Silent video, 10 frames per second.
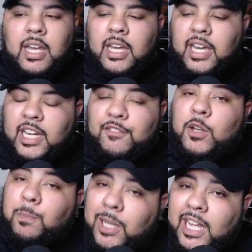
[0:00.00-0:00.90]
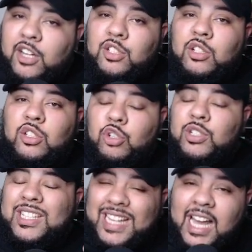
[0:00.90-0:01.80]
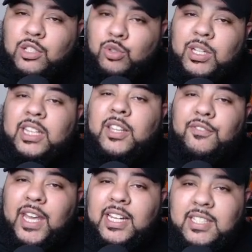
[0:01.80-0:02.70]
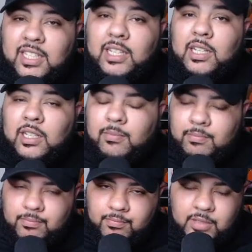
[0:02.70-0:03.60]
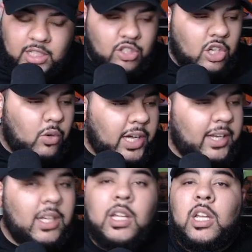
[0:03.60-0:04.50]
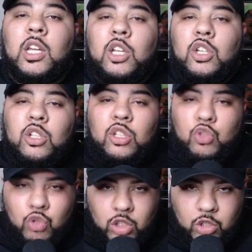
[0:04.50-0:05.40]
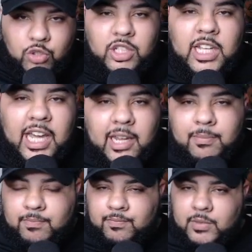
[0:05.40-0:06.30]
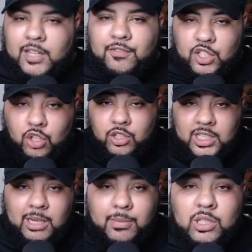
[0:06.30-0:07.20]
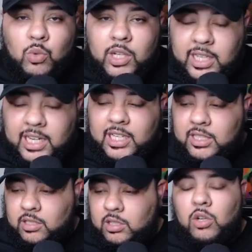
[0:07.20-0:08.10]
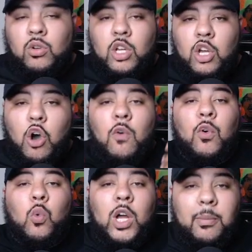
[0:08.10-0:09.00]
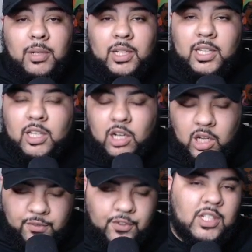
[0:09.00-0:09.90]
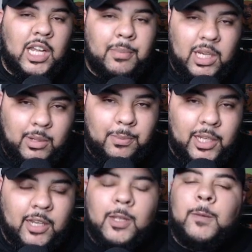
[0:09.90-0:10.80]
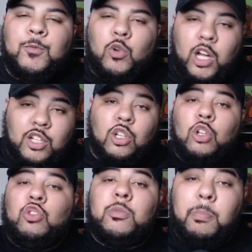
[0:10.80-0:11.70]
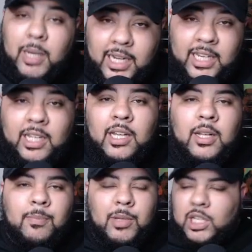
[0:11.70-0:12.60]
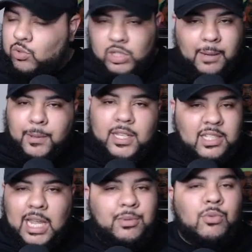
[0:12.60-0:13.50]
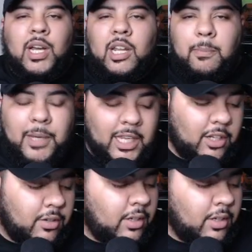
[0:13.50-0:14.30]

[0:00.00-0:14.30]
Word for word: And if your players are choosing not to get the vaccine, then you know what? You will lose the game if your team is the one that is, you know, overwhelmingly the cause for us not being able to play. You also lose money because we're not playing this game, so we're not going to pay you.